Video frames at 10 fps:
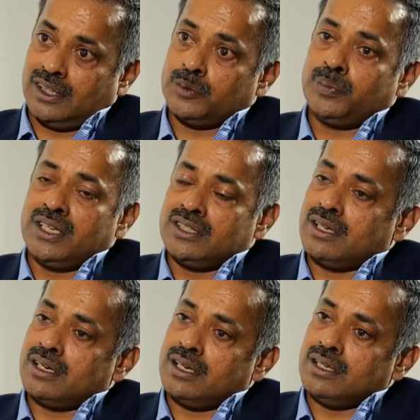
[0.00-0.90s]
Expert is
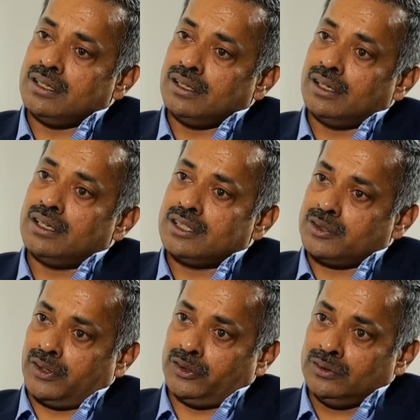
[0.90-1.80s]
generating returns
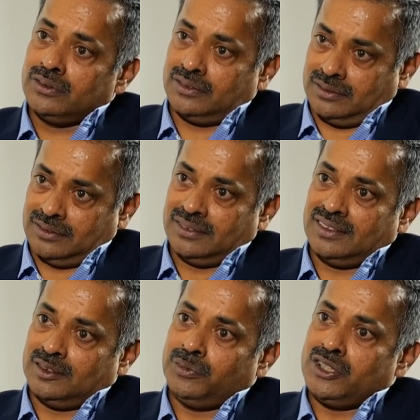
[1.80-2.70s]
for you
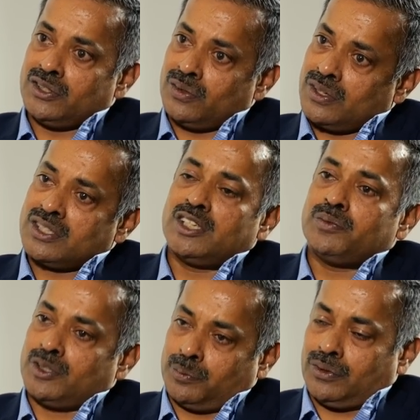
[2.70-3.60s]
based on what
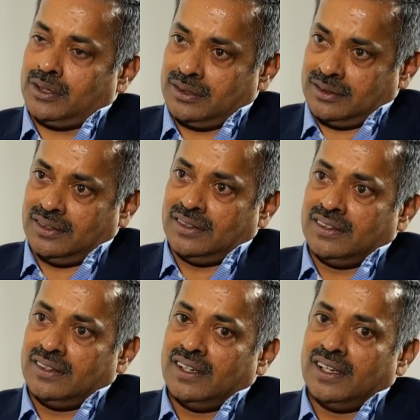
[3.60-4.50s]
schemes you put.
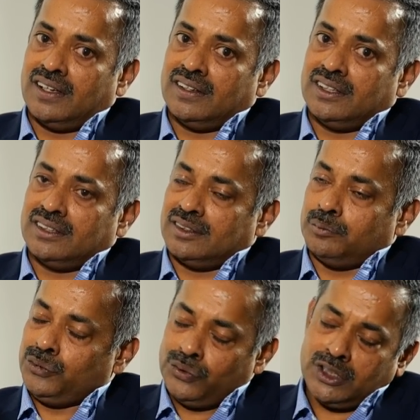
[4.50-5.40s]
And the
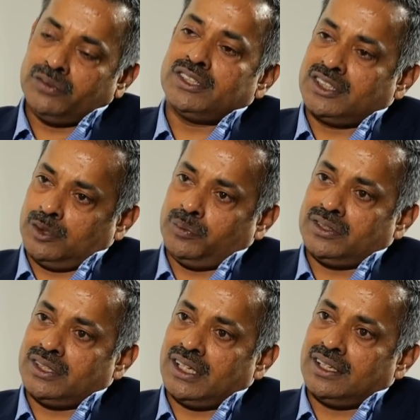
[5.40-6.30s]
beauty of the scheme
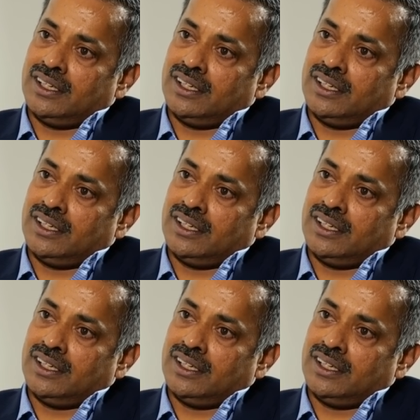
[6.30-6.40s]
is that